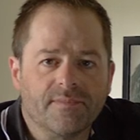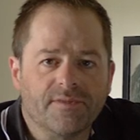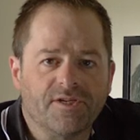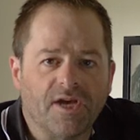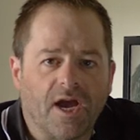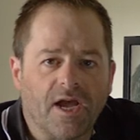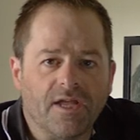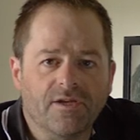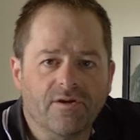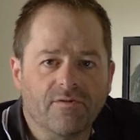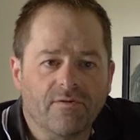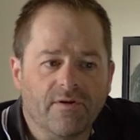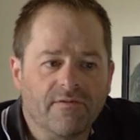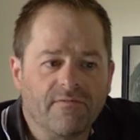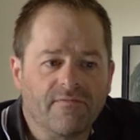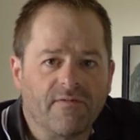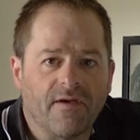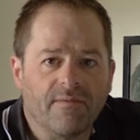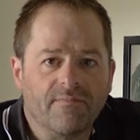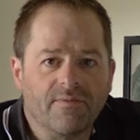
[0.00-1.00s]
January,
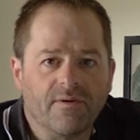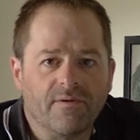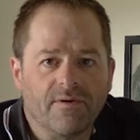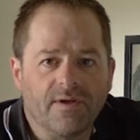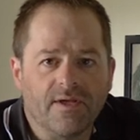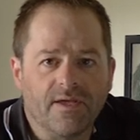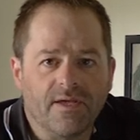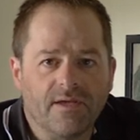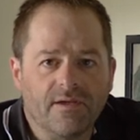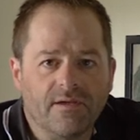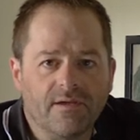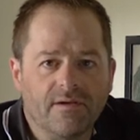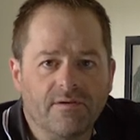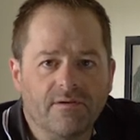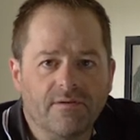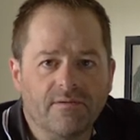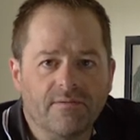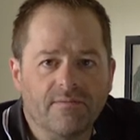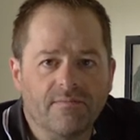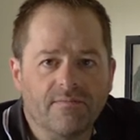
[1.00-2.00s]
February,
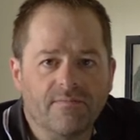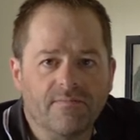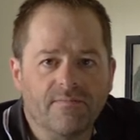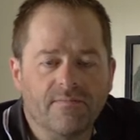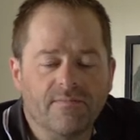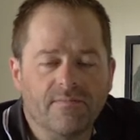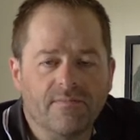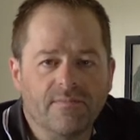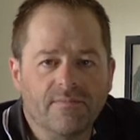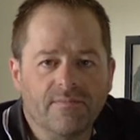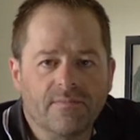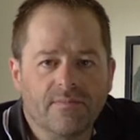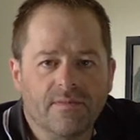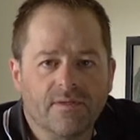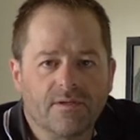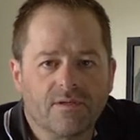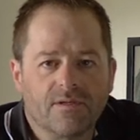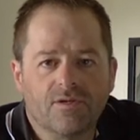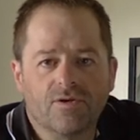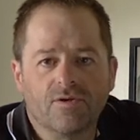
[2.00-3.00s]

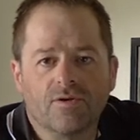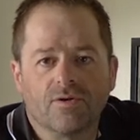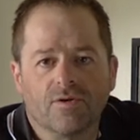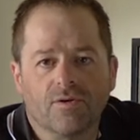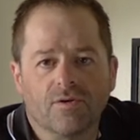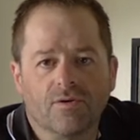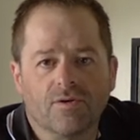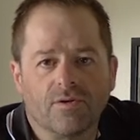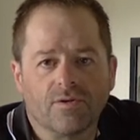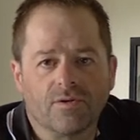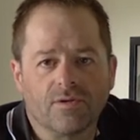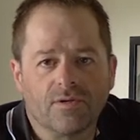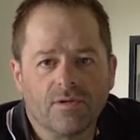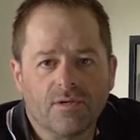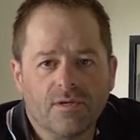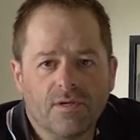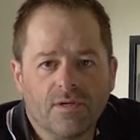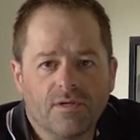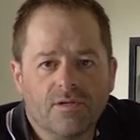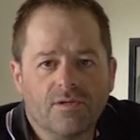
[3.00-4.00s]
too cold,
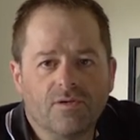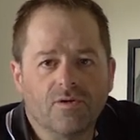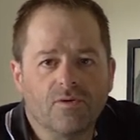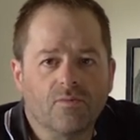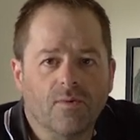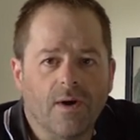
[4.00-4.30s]
too